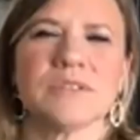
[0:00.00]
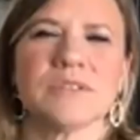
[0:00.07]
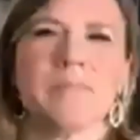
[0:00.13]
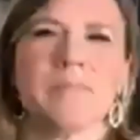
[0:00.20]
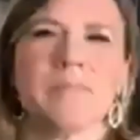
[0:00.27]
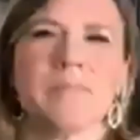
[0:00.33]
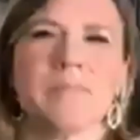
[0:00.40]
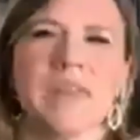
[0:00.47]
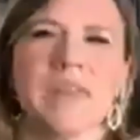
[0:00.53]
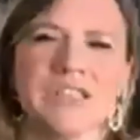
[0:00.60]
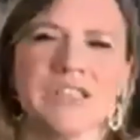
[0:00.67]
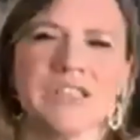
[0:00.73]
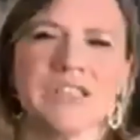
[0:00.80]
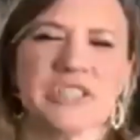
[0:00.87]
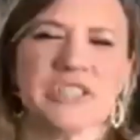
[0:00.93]
what what
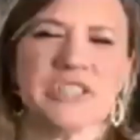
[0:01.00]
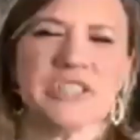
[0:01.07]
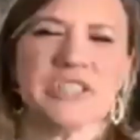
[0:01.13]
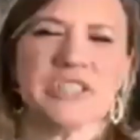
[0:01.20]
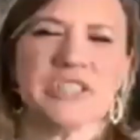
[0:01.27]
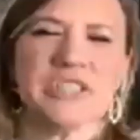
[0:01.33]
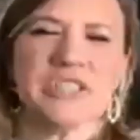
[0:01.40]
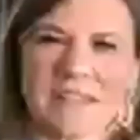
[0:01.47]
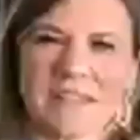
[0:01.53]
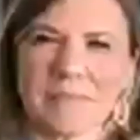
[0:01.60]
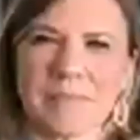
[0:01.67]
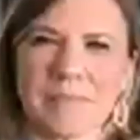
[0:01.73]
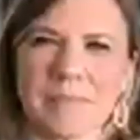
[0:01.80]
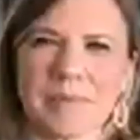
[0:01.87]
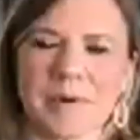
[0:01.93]
was it that
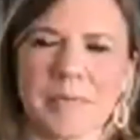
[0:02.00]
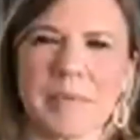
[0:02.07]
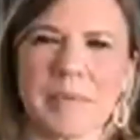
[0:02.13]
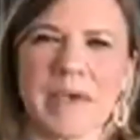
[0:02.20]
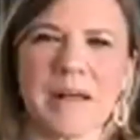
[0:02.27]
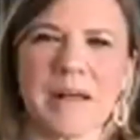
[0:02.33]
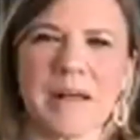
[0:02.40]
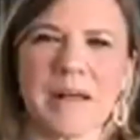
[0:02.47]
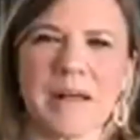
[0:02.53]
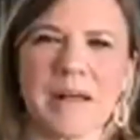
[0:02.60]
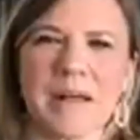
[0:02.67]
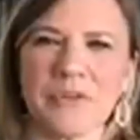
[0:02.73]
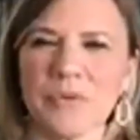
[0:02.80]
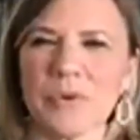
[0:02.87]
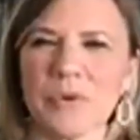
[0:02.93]
propelled
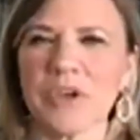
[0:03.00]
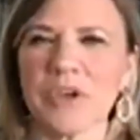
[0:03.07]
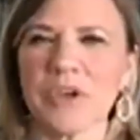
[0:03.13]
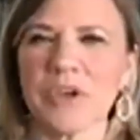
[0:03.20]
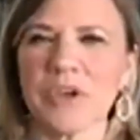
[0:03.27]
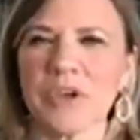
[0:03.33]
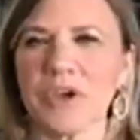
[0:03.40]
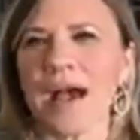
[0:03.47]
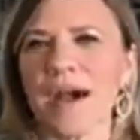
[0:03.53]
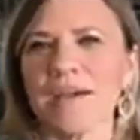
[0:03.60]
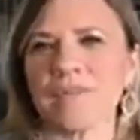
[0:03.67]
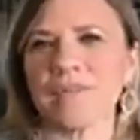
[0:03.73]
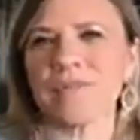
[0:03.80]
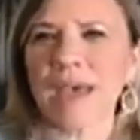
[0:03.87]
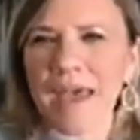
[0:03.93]
you to go out
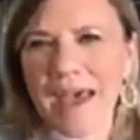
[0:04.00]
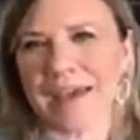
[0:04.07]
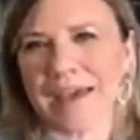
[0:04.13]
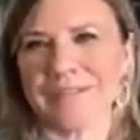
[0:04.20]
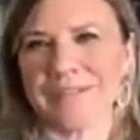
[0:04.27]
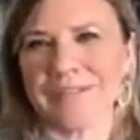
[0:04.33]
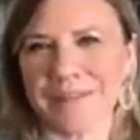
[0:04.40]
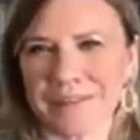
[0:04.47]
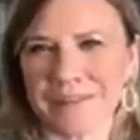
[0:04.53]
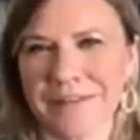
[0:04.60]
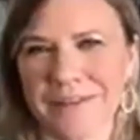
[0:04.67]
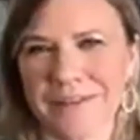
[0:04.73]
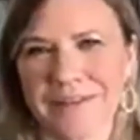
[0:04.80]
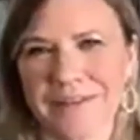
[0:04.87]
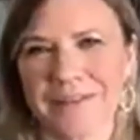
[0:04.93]
of that
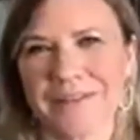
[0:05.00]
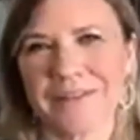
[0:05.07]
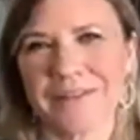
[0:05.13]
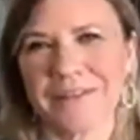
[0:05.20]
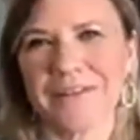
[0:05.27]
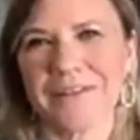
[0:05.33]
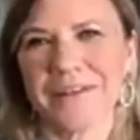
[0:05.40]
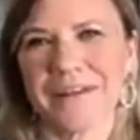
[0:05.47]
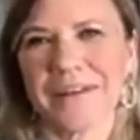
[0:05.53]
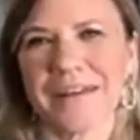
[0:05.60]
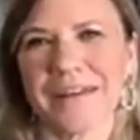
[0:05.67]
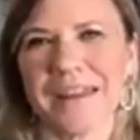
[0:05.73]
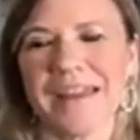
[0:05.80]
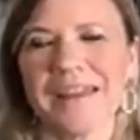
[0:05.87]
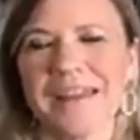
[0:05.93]

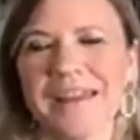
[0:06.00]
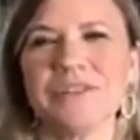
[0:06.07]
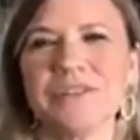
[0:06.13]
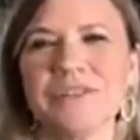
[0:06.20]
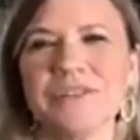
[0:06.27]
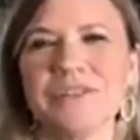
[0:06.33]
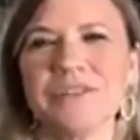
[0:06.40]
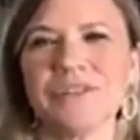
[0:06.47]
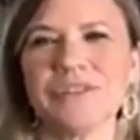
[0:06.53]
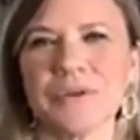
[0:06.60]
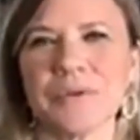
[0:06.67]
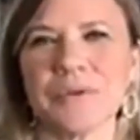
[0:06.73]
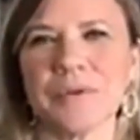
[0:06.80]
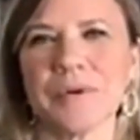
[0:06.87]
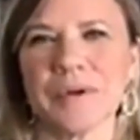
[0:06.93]

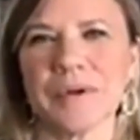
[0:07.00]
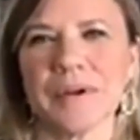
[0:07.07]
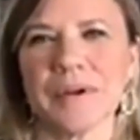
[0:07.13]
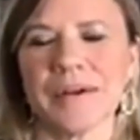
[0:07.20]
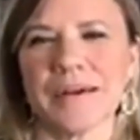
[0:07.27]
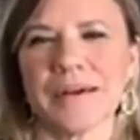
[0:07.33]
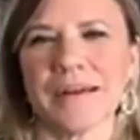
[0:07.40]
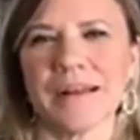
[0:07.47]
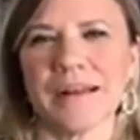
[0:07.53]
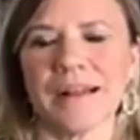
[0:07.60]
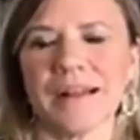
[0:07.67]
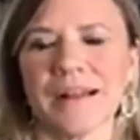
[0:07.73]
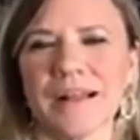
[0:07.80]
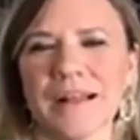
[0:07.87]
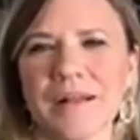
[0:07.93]
into
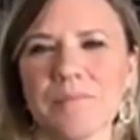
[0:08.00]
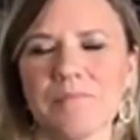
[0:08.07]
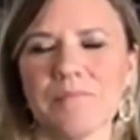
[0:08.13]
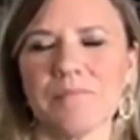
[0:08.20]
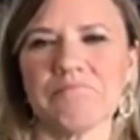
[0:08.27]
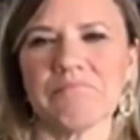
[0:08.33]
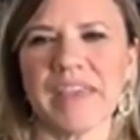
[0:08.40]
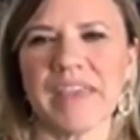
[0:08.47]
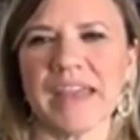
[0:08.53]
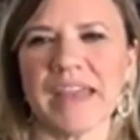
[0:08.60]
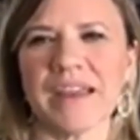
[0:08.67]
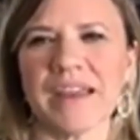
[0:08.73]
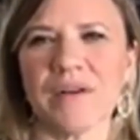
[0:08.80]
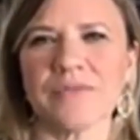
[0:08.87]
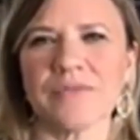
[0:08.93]
um, getting
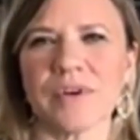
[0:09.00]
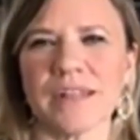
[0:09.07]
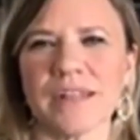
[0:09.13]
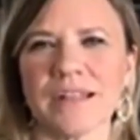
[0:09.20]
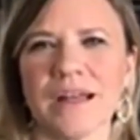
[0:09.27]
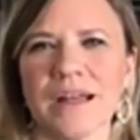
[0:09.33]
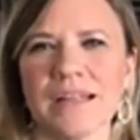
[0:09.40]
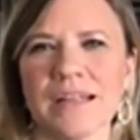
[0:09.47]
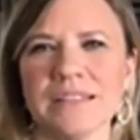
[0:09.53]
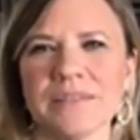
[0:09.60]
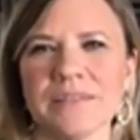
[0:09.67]
on the front lines of